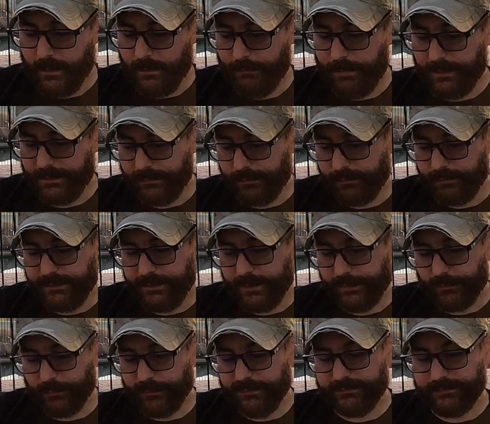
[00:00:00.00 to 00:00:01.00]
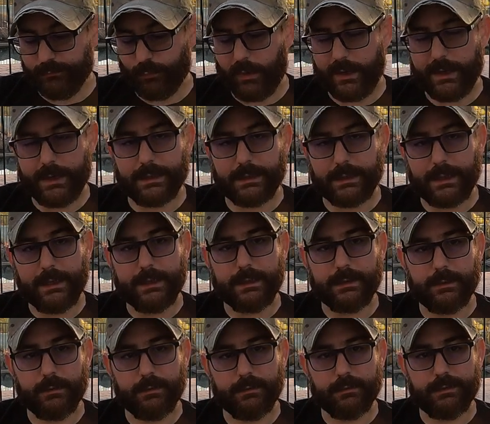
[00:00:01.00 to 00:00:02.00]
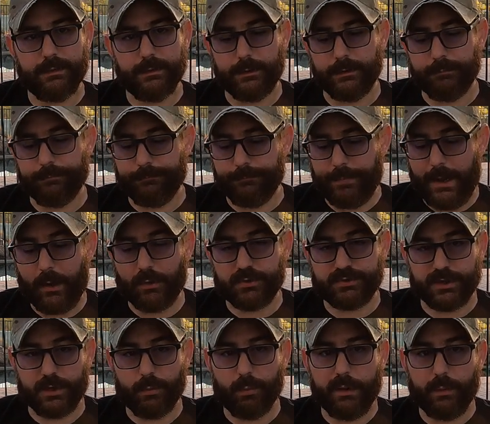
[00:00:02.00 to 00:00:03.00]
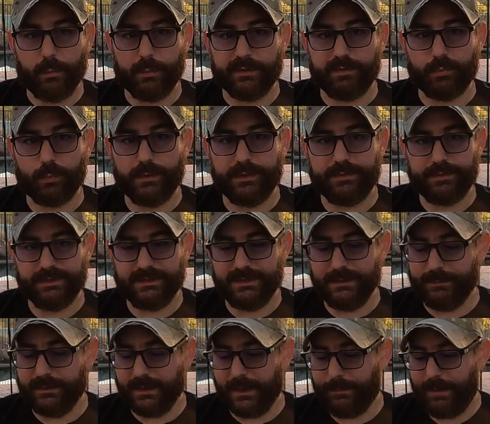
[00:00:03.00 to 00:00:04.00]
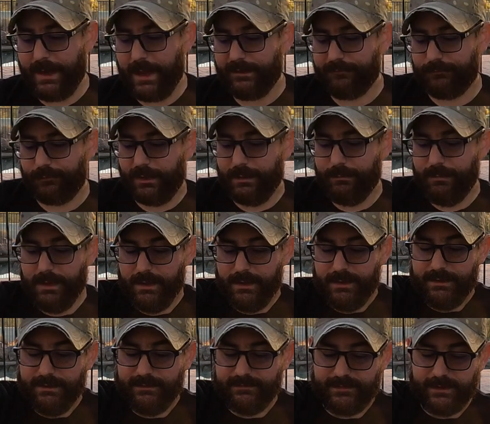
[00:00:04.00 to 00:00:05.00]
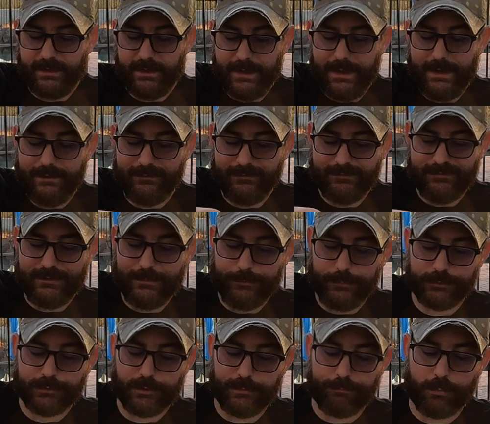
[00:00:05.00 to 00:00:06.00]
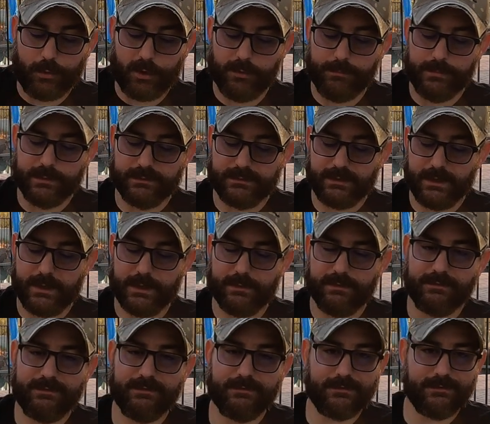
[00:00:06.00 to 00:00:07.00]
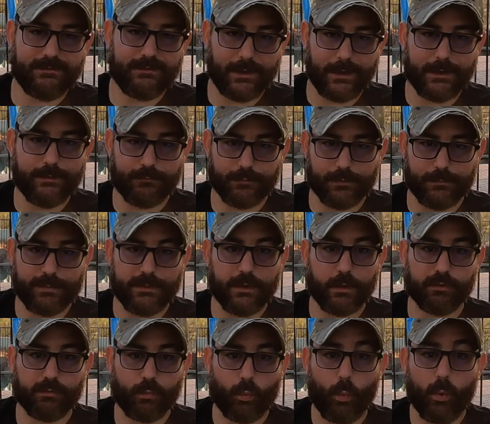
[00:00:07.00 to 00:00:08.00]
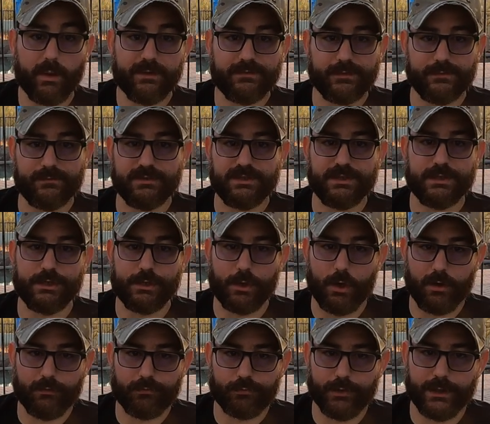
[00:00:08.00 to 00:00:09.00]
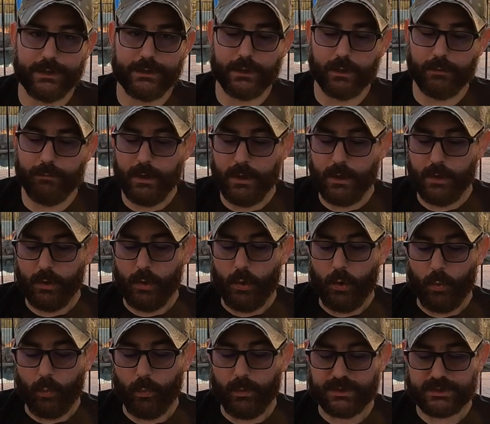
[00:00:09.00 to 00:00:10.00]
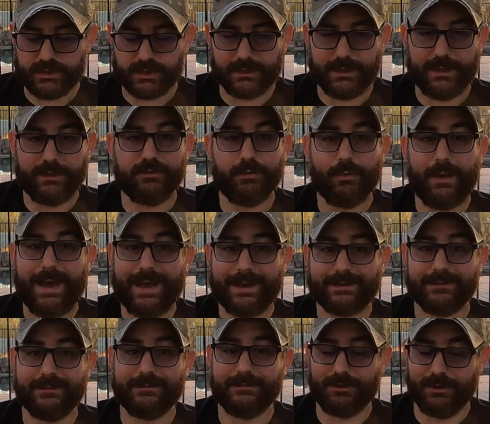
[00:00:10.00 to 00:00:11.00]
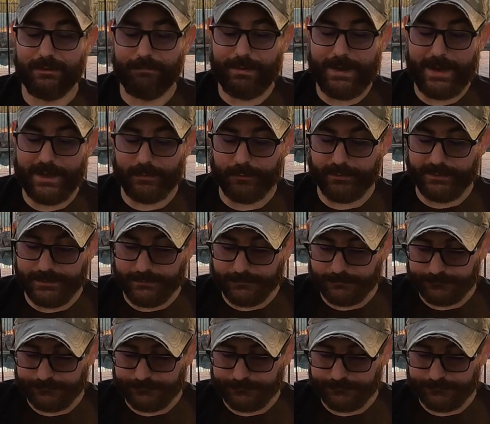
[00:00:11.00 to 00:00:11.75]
But the other reason why I like the pouch I went with with the TPA pack frame is that it has a zipper compartment, and this is designed for the PR117 golf radio, which allows you access to the battery.